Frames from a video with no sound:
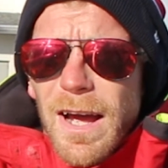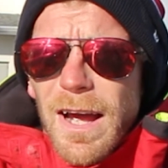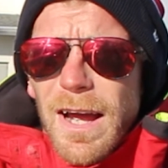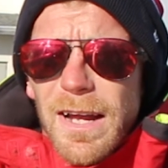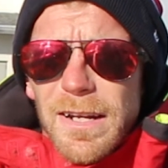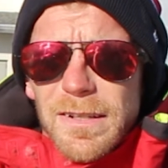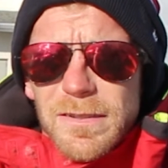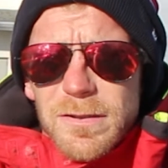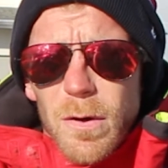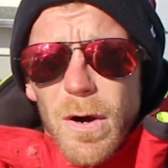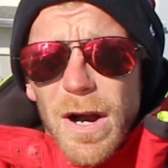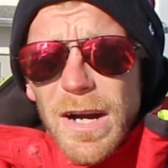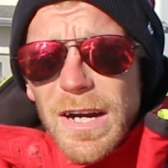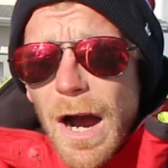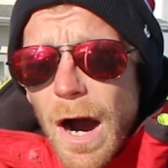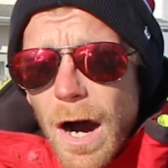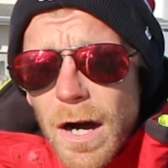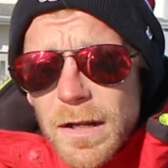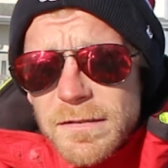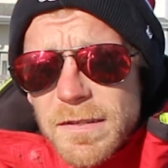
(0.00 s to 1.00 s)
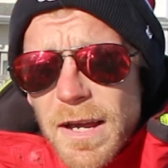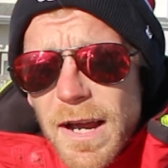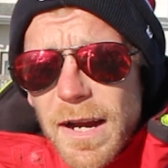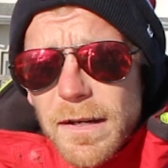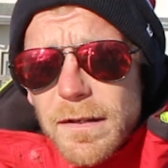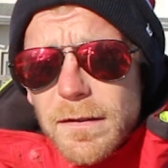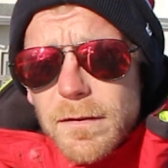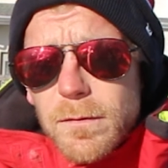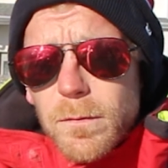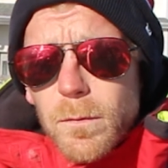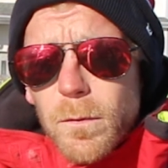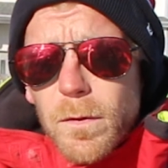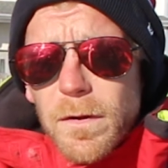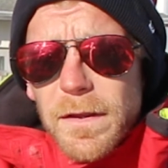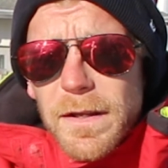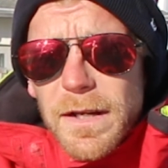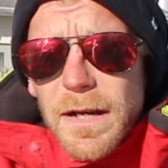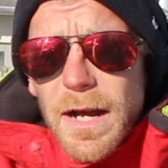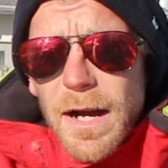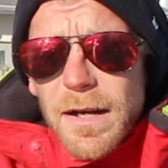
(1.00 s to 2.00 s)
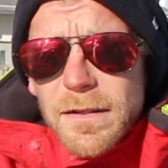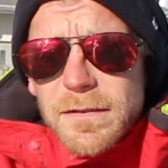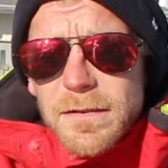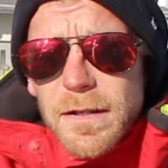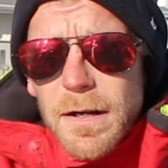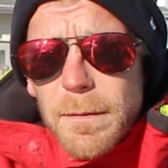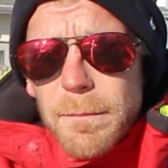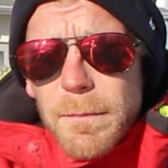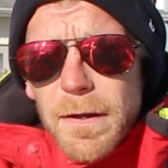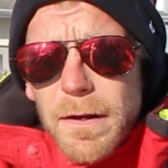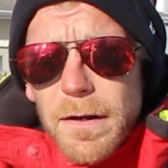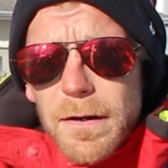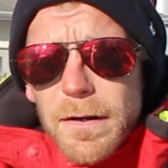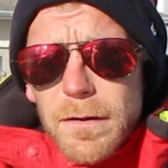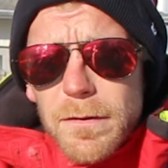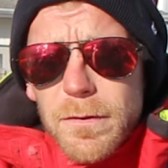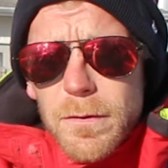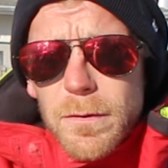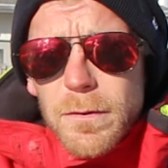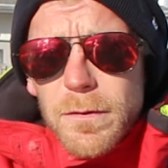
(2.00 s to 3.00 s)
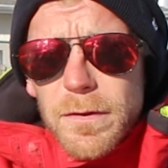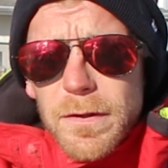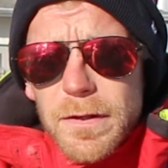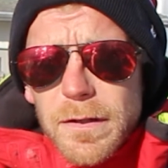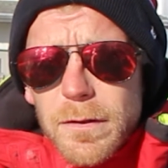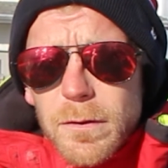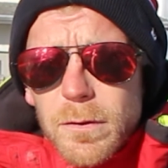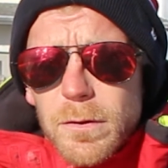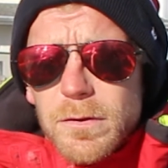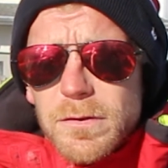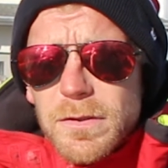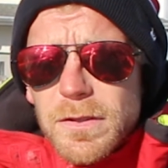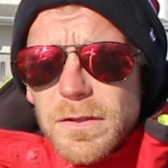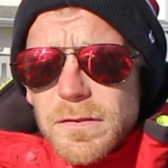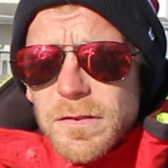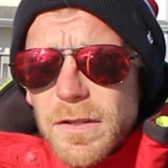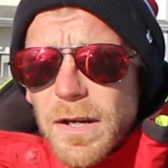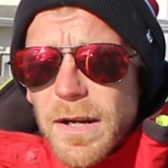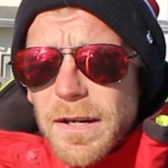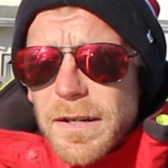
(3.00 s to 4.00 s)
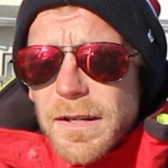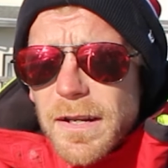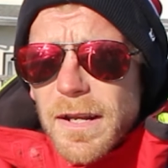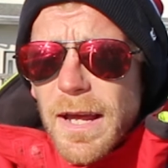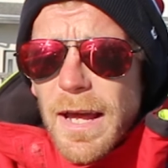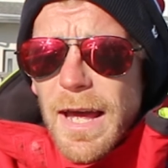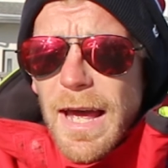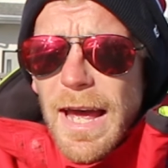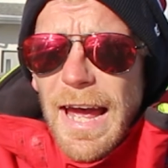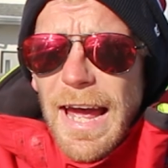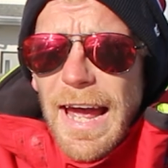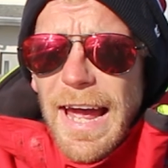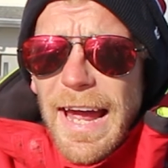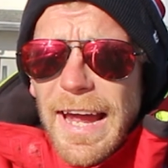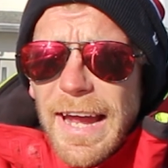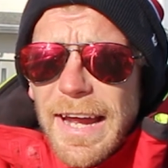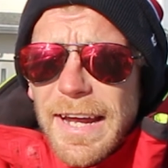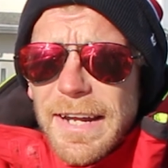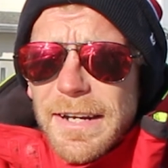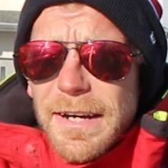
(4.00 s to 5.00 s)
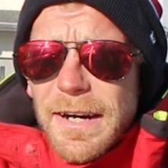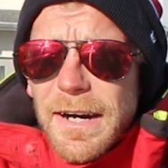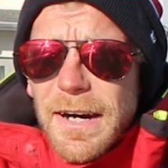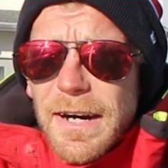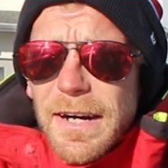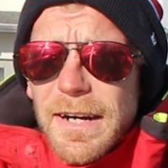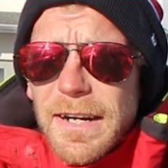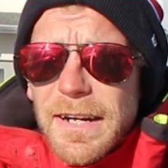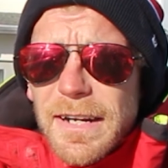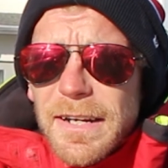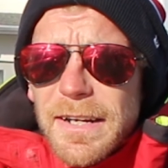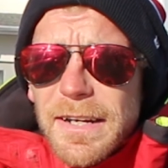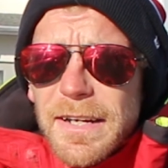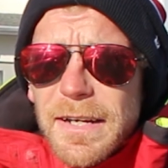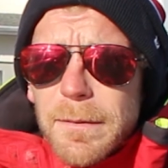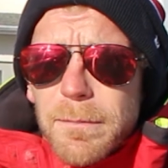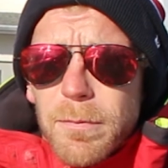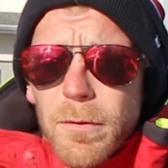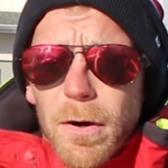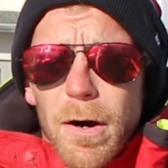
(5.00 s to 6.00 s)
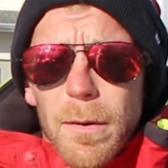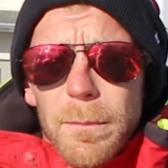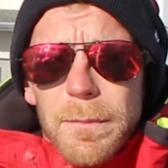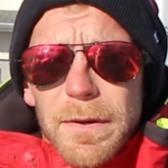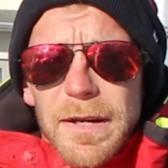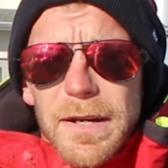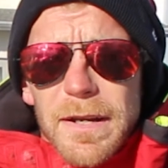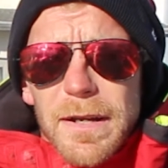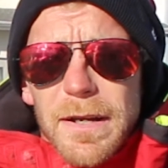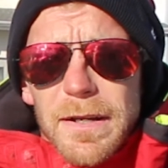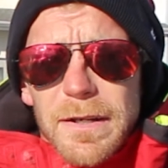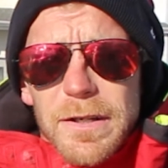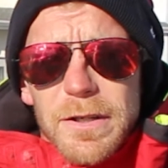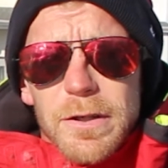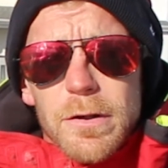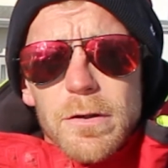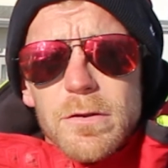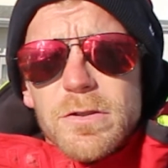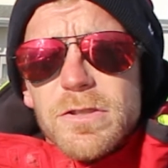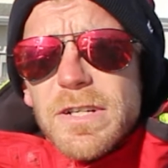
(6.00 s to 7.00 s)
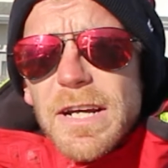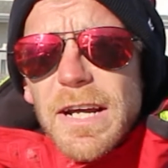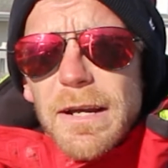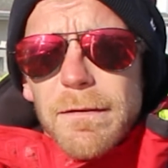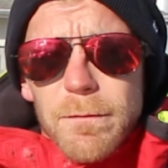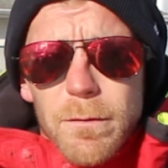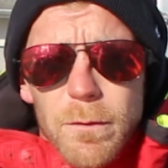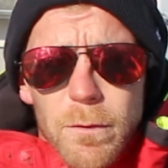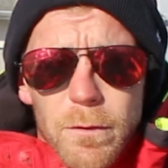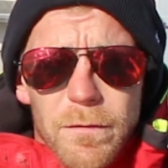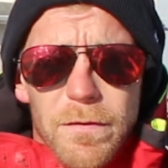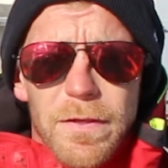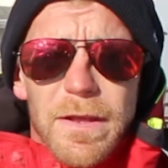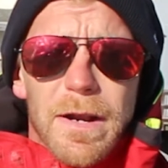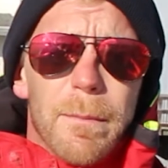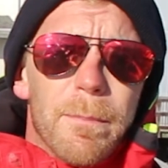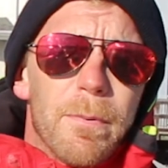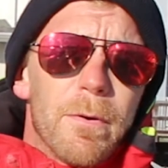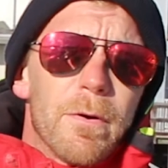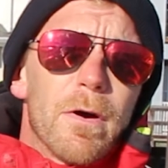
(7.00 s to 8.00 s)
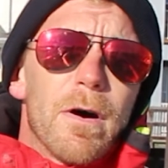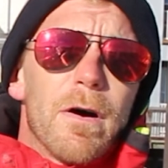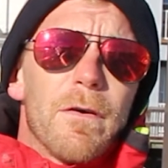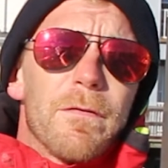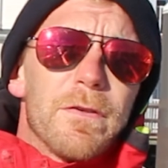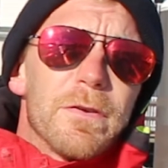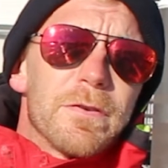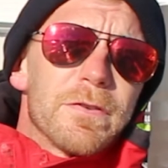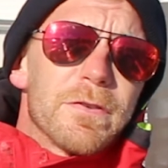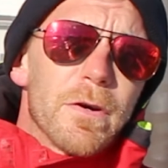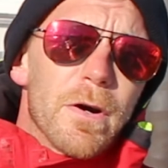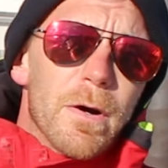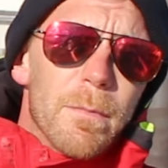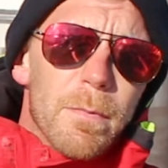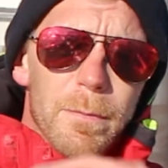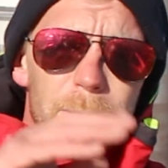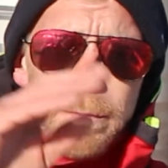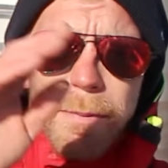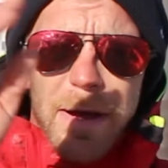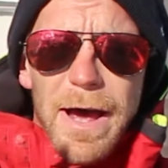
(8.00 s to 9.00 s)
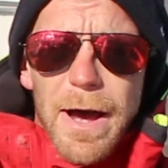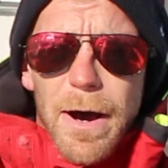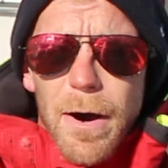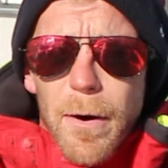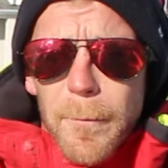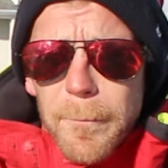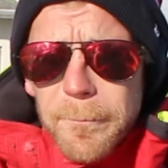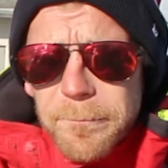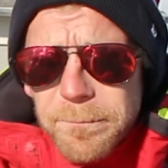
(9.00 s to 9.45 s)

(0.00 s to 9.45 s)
And so I contacted one of the guys that I met through the cruising site, and he brought me a huge Danforth that I put off the starboard bow,